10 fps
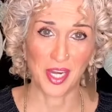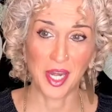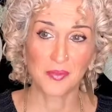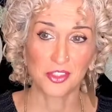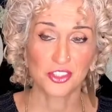
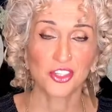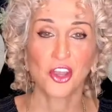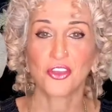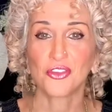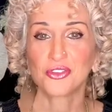I'm just
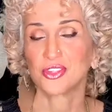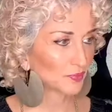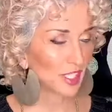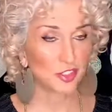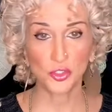not used to
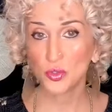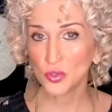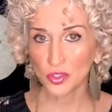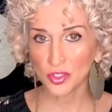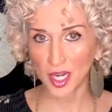that. It's
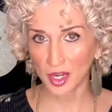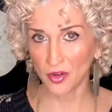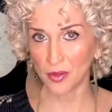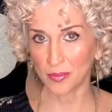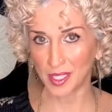user
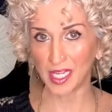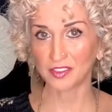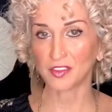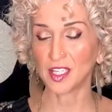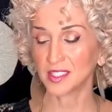error, but as
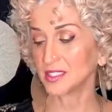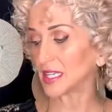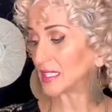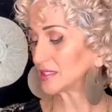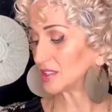far as the
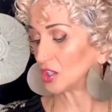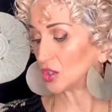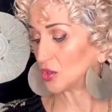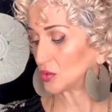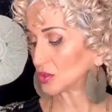Dyson
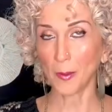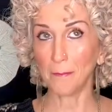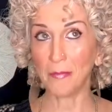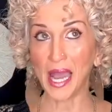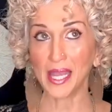goes,
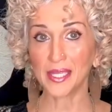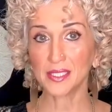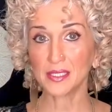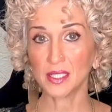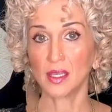
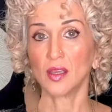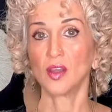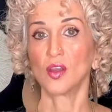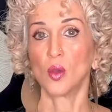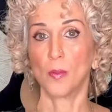mind
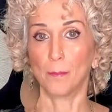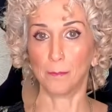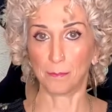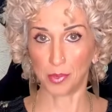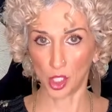
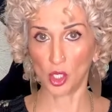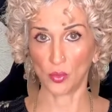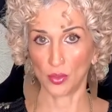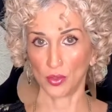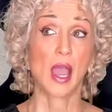blown.